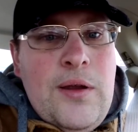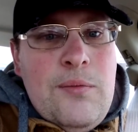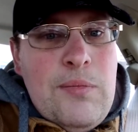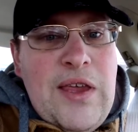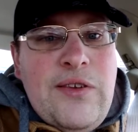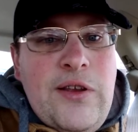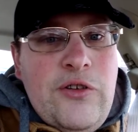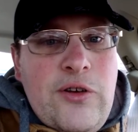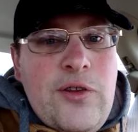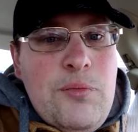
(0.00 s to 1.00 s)
message
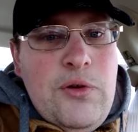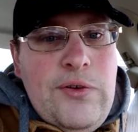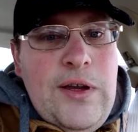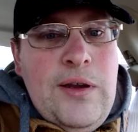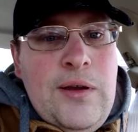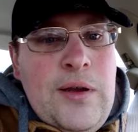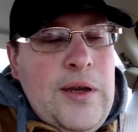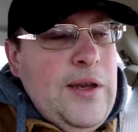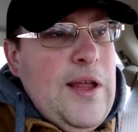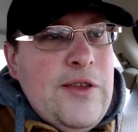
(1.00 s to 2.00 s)
of the movie,
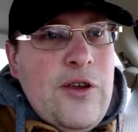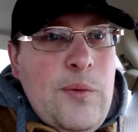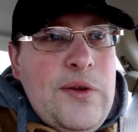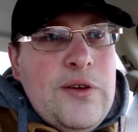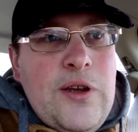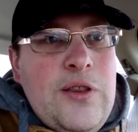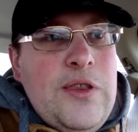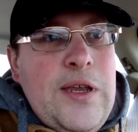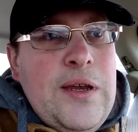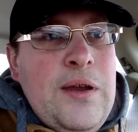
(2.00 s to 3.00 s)
and that's always a good
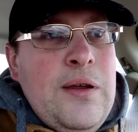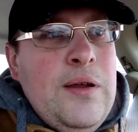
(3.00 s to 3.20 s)
thing.